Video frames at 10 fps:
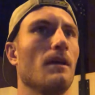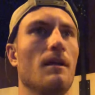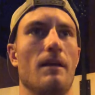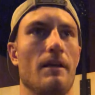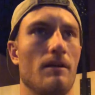
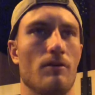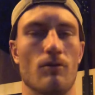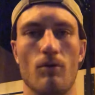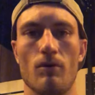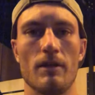Like you're
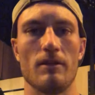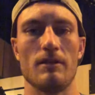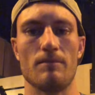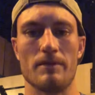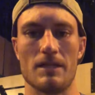holding these
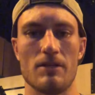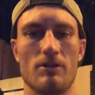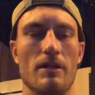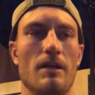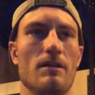
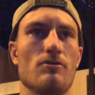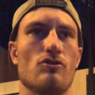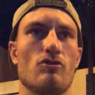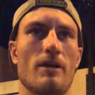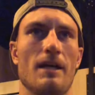positions,
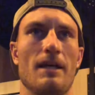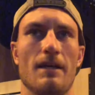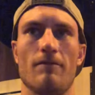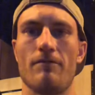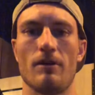trying to get
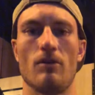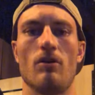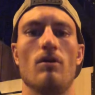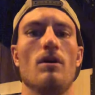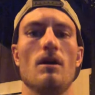a
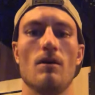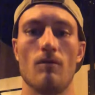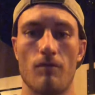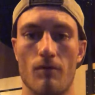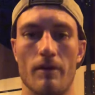feel
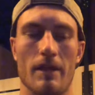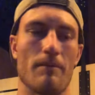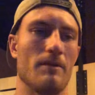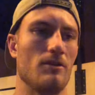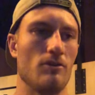for them,
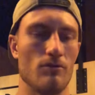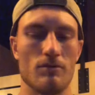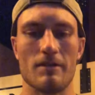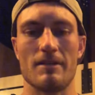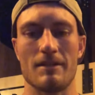and use
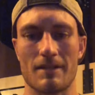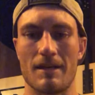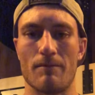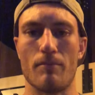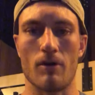this as kind
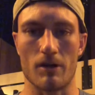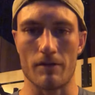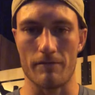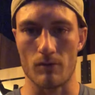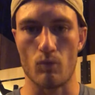of part of
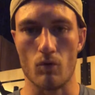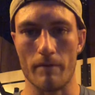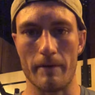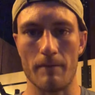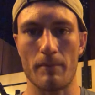your
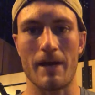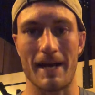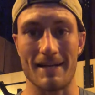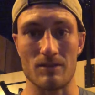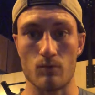warm-up
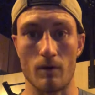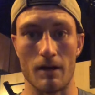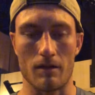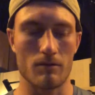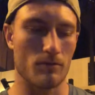as well,
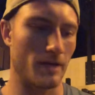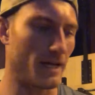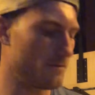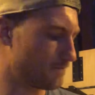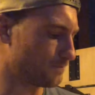okay?
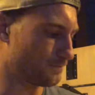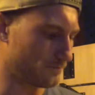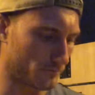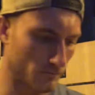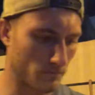
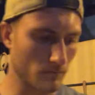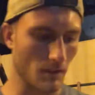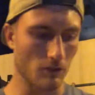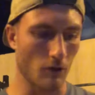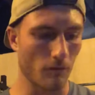
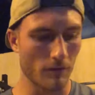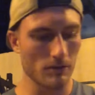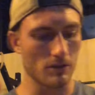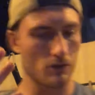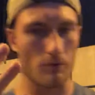So first
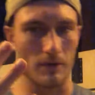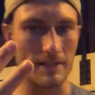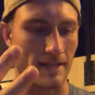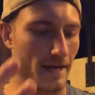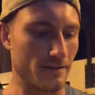is 3
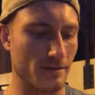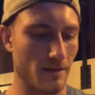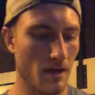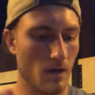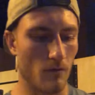sets
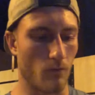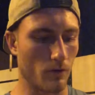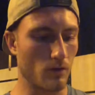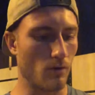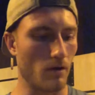for
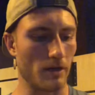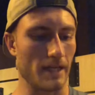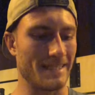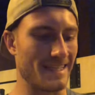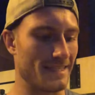quality:
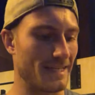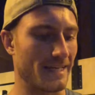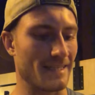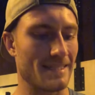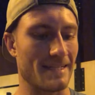
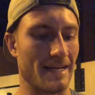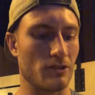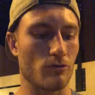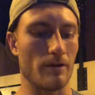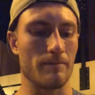10-second snatch
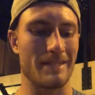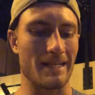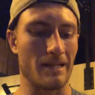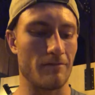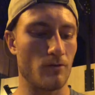grip
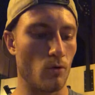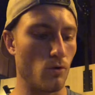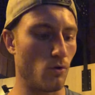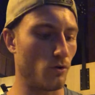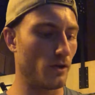deadlift
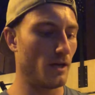hold,